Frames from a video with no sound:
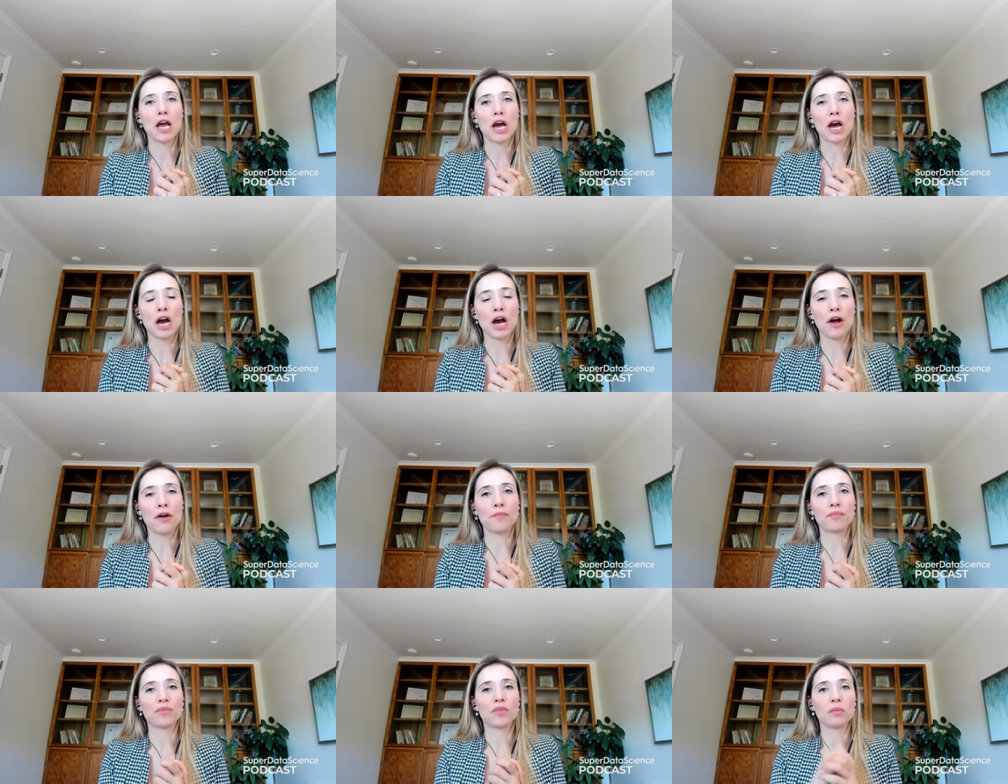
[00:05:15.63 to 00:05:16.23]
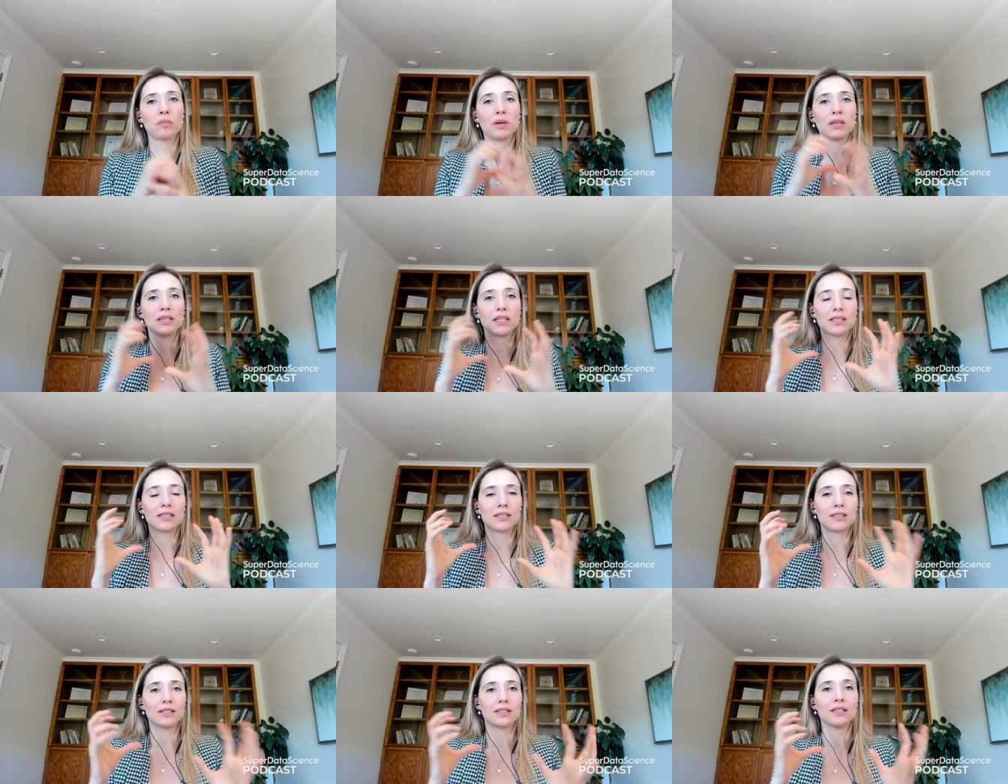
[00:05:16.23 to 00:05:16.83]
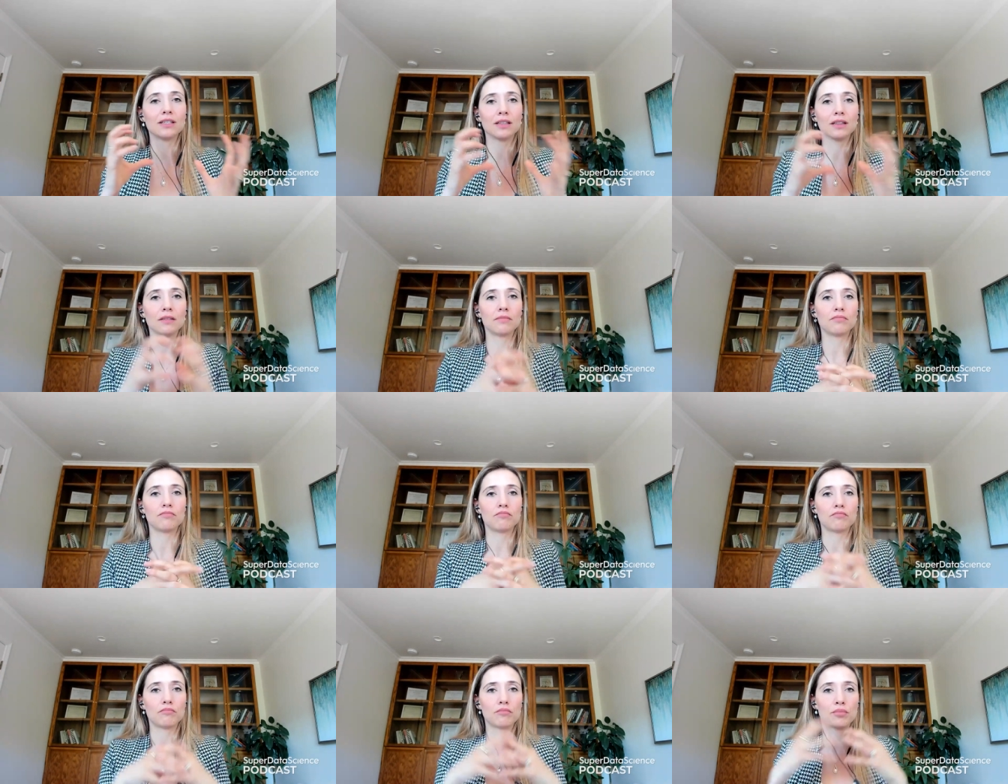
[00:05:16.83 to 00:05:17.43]
um, but it
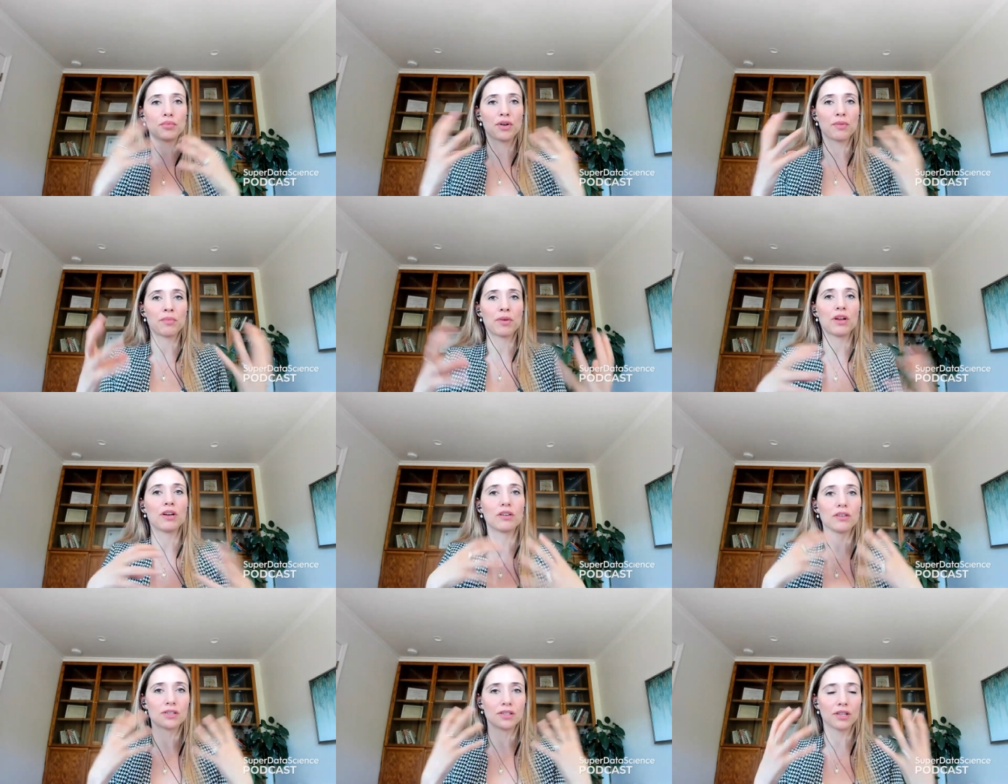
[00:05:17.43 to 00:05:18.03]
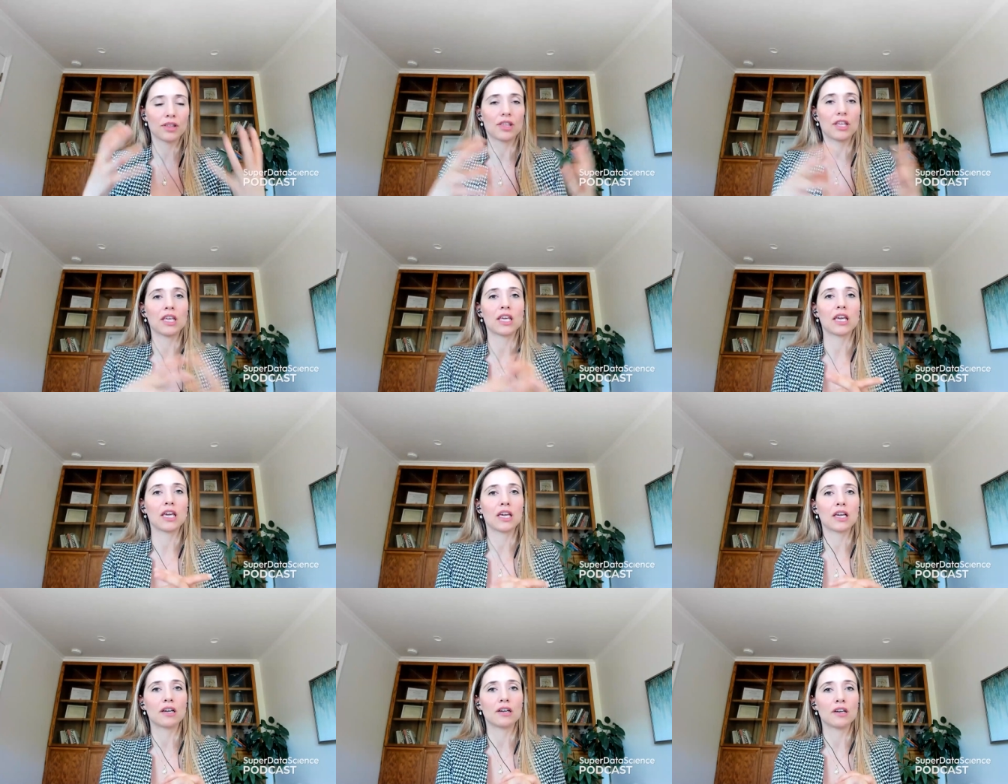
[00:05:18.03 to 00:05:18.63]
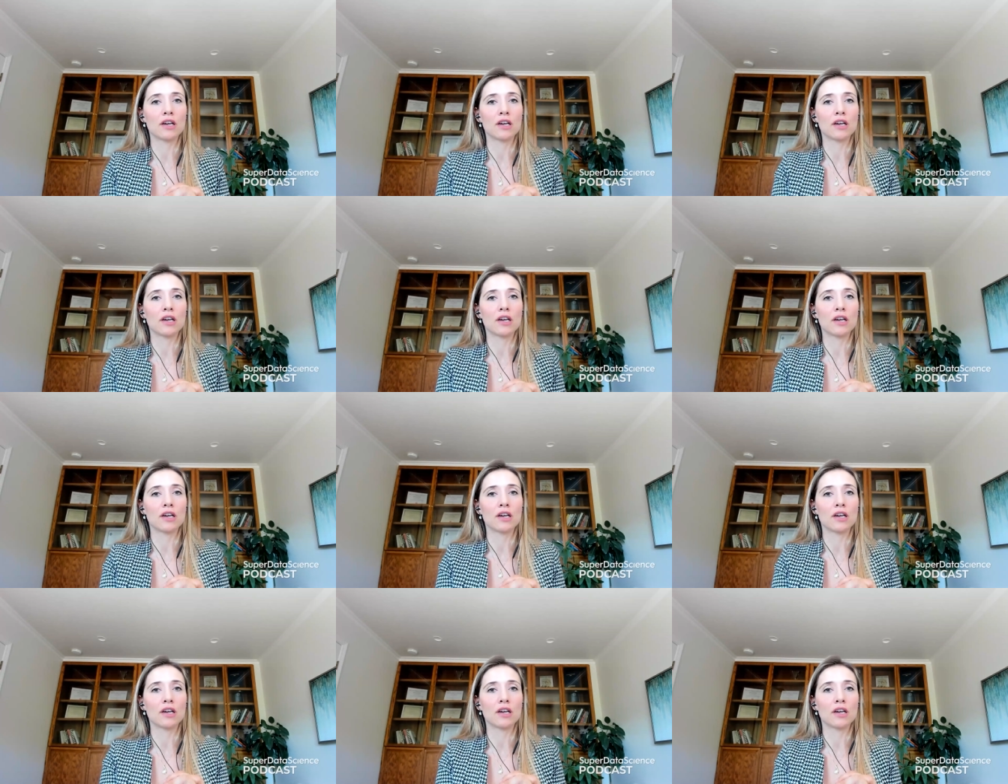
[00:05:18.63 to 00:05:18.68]
still prepares the thinking